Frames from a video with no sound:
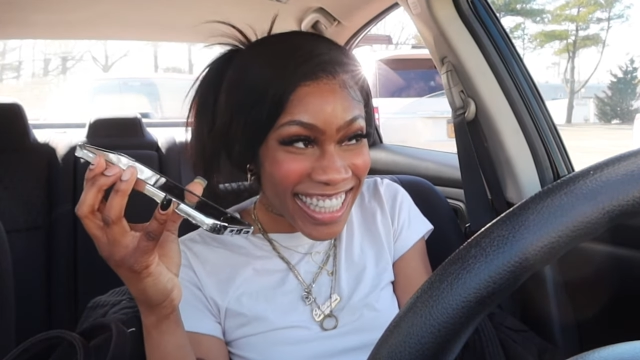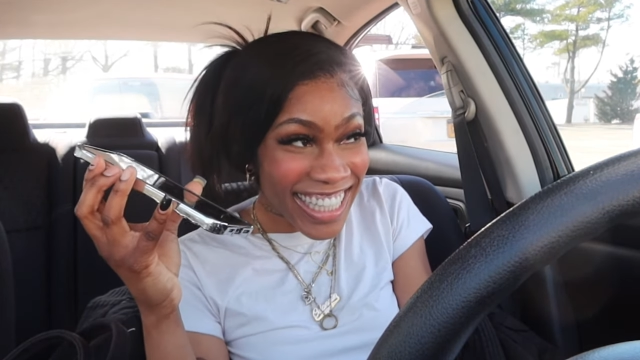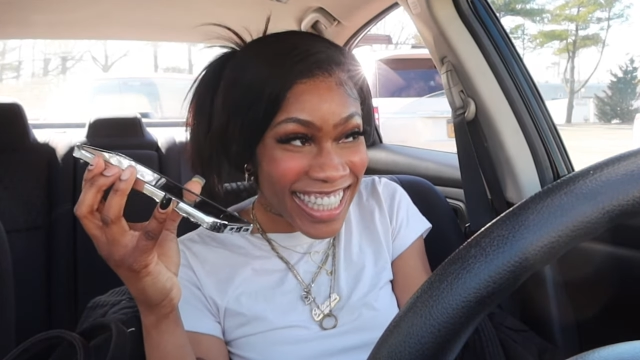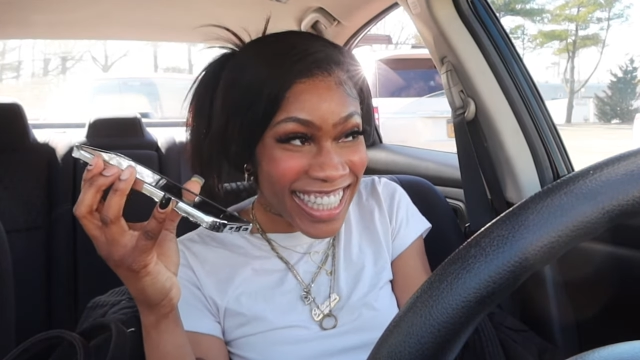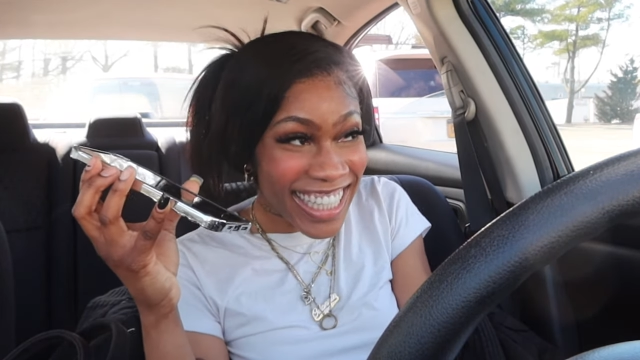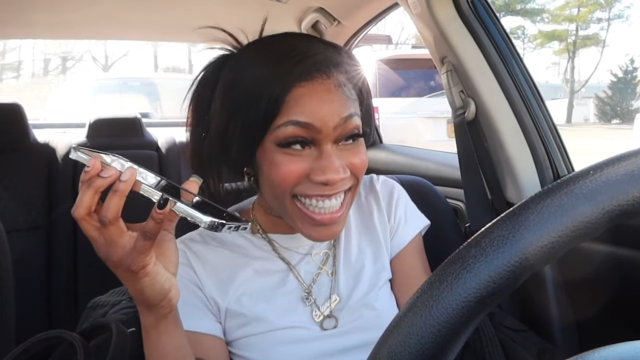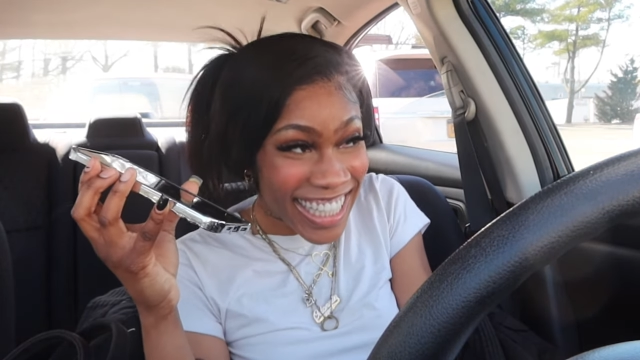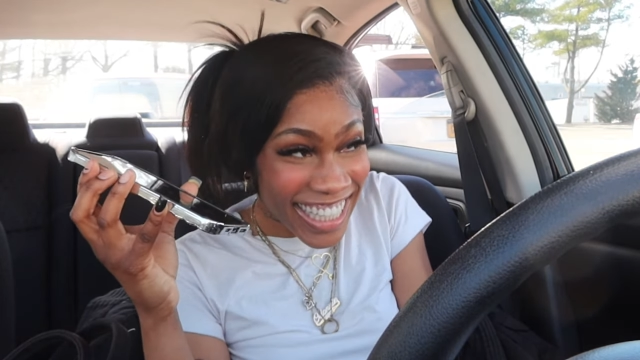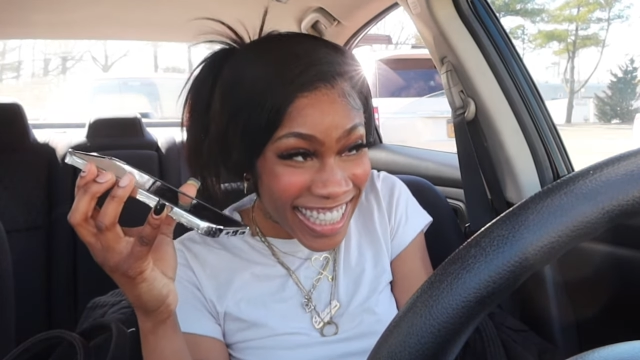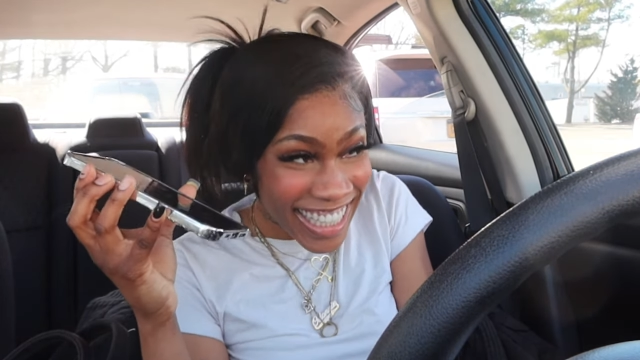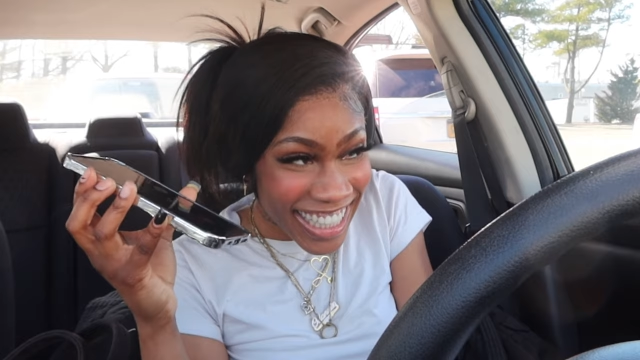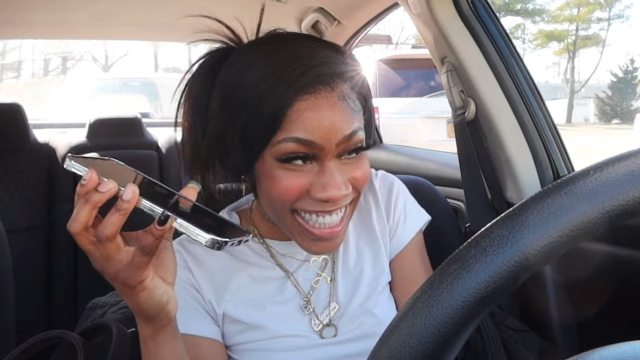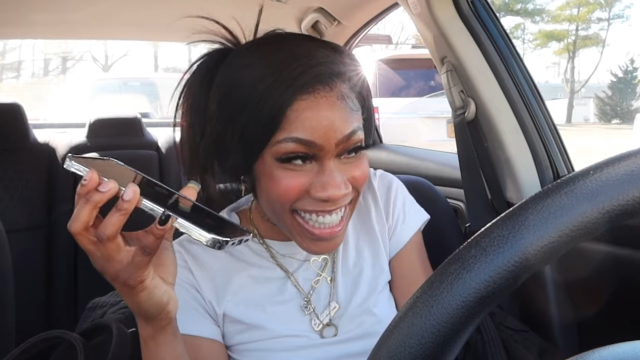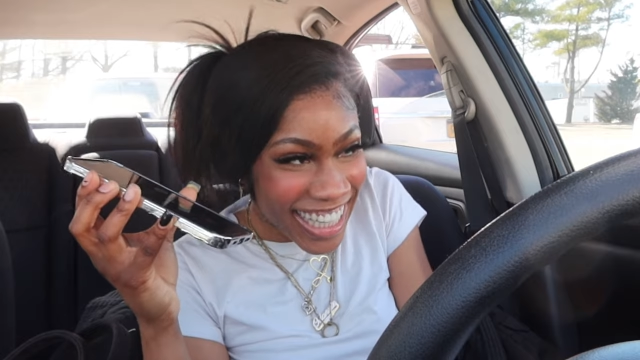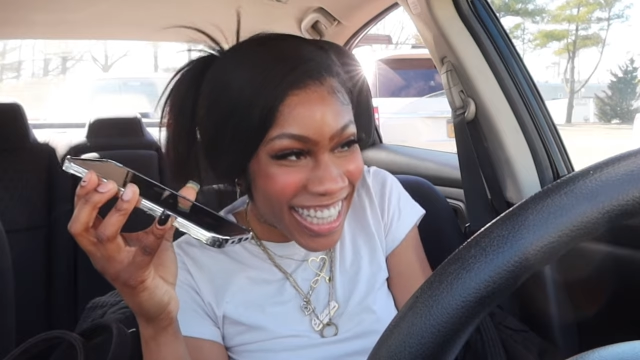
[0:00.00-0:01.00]
the result.
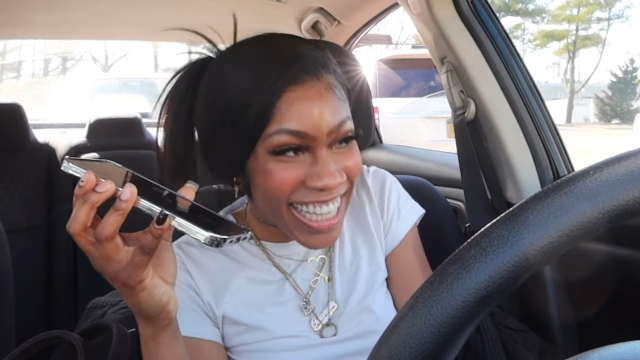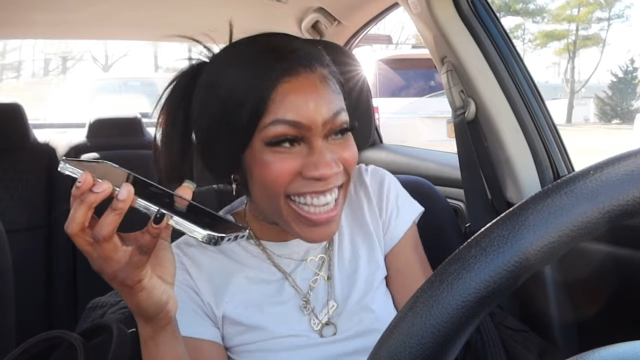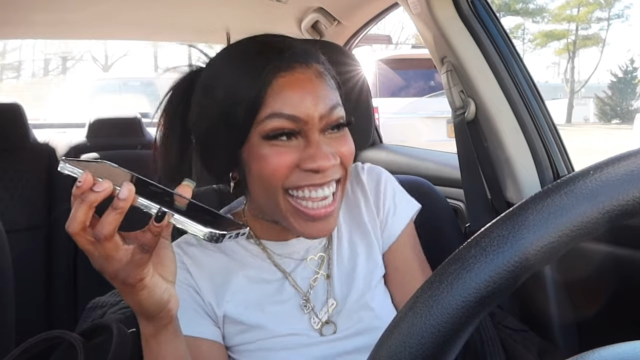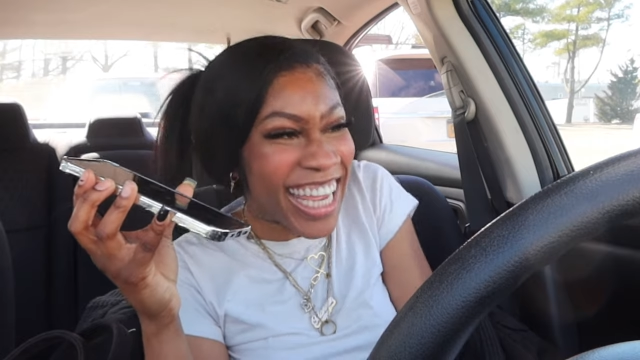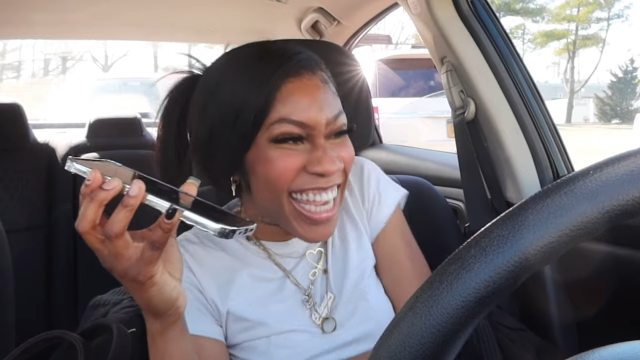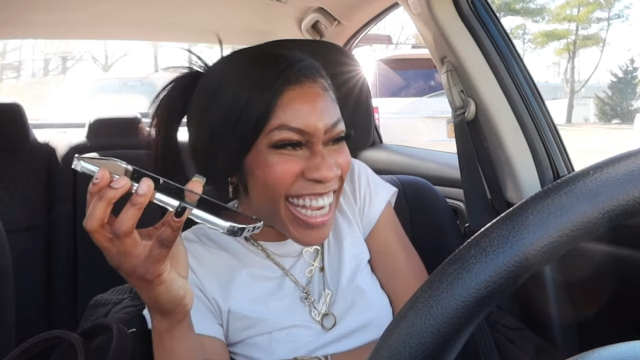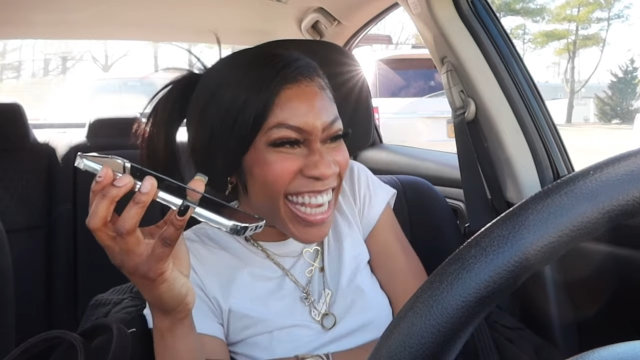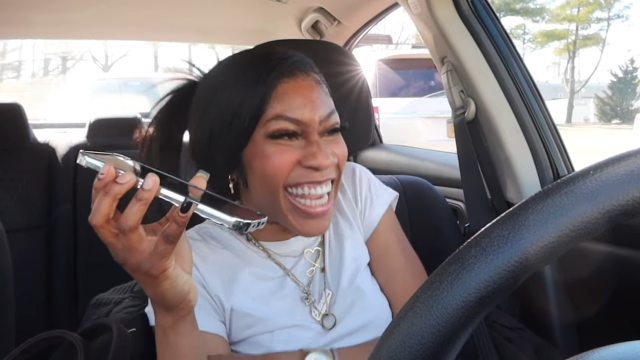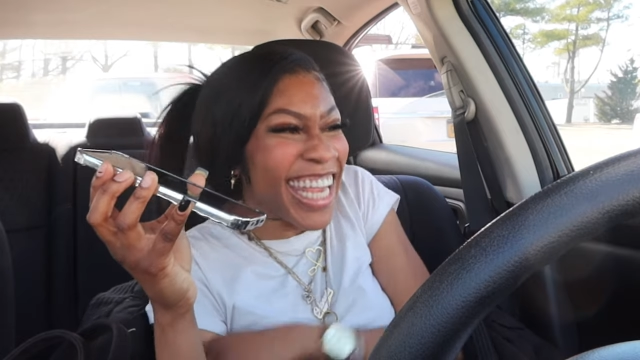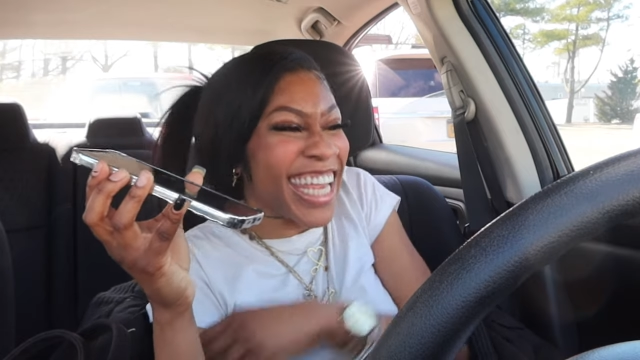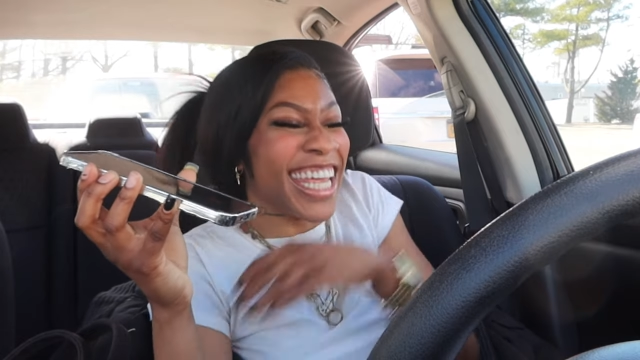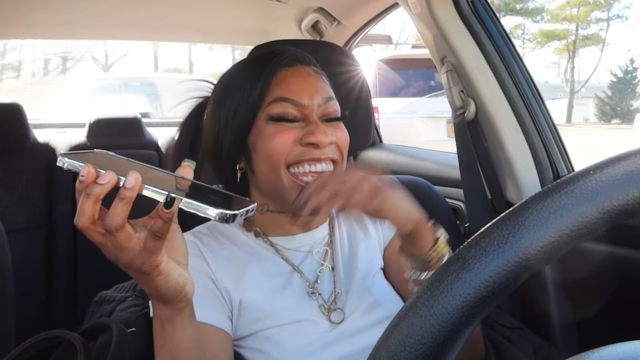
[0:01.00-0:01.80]
Congratulations.